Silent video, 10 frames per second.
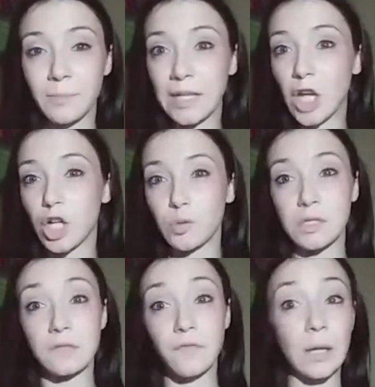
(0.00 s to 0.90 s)
My doctor was
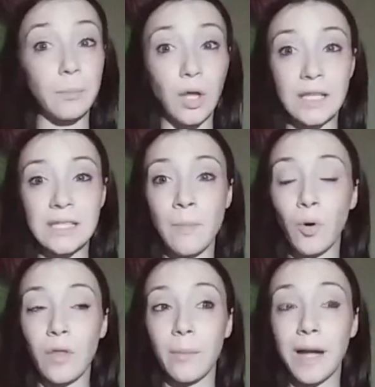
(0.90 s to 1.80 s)
just very blunt and
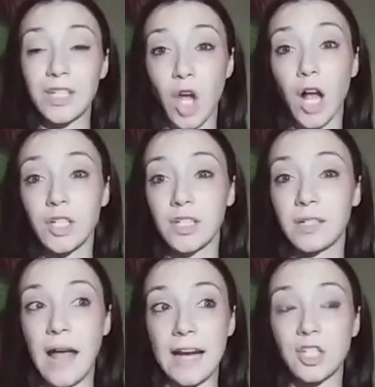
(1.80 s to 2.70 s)
simple, and then my doctor
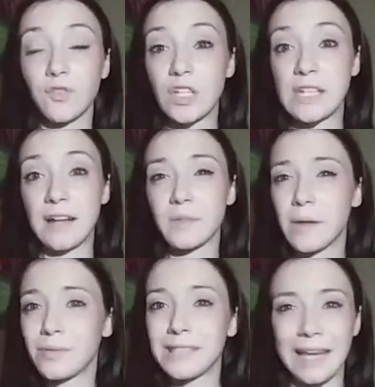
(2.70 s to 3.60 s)
actually reached out to me
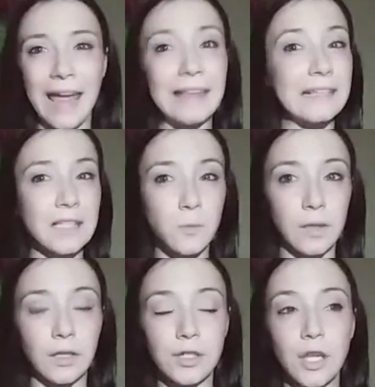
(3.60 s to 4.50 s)
and was like, hey, this is
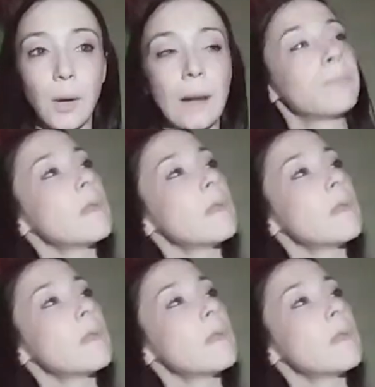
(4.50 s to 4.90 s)
what they're doing.